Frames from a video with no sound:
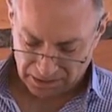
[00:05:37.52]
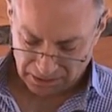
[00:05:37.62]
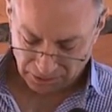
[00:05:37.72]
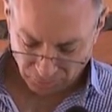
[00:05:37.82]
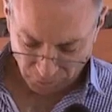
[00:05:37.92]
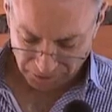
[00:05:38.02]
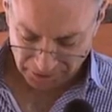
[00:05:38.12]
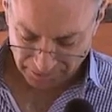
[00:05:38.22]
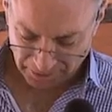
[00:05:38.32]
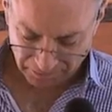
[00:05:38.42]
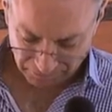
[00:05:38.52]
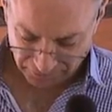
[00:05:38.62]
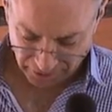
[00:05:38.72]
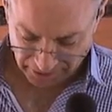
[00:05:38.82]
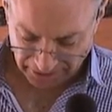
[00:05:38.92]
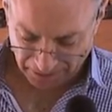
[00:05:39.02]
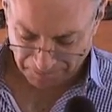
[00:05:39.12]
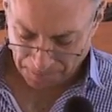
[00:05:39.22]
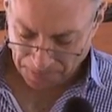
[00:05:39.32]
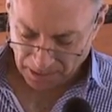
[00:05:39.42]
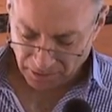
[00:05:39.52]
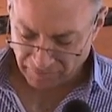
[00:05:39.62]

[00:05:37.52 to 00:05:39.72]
A lot of words, let me read it again. The